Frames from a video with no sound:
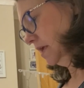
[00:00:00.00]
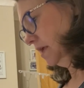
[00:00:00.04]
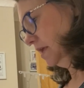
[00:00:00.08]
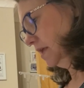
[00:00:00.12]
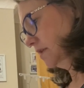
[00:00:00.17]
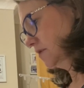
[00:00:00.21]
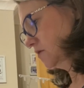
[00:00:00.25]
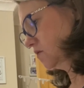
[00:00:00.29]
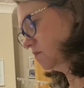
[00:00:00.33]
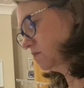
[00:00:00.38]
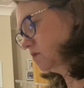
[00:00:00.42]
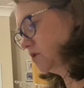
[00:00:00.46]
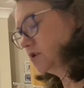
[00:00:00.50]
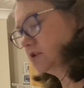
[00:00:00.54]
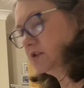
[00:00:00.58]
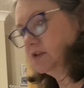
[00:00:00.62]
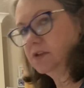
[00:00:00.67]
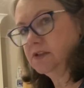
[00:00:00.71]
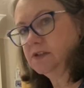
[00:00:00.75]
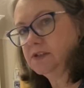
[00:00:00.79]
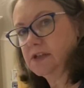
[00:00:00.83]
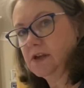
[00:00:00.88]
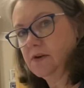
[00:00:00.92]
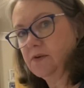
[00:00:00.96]
So I'm just going
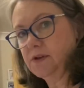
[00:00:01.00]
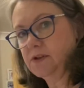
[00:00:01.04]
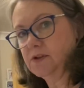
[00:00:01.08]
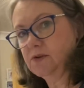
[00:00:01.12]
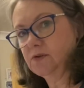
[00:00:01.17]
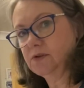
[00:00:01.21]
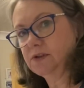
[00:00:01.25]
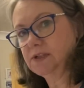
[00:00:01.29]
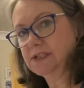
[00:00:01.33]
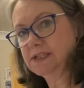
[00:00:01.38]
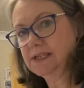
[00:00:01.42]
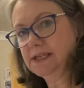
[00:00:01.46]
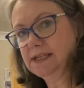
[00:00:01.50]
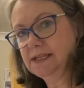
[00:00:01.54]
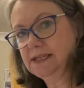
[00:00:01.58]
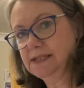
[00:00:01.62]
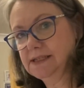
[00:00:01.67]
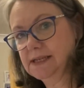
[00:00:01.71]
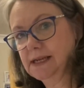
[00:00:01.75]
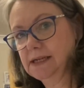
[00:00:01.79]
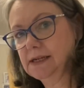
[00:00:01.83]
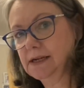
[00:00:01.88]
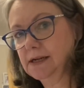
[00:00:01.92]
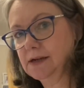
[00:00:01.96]
to sew it on as it is,
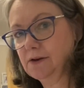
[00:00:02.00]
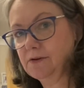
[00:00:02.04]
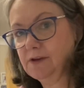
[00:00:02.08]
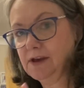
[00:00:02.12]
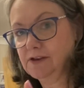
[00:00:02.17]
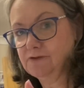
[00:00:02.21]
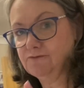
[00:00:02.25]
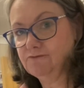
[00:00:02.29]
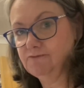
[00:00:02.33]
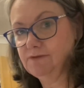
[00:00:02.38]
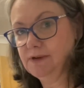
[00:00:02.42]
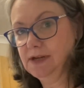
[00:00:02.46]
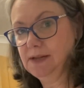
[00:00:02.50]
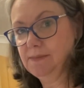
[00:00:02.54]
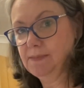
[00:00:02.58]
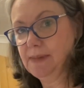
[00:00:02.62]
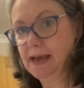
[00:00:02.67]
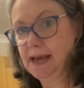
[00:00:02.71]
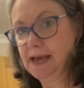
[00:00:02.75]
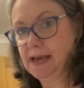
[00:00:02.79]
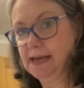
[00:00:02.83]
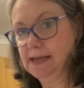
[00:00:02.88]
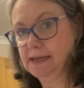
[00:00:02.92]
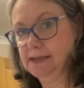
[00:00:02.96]
and I know that's really
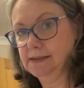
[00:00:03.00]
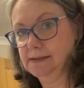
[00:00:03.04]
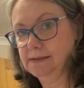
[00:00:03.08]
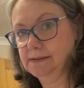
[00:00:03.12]
bad.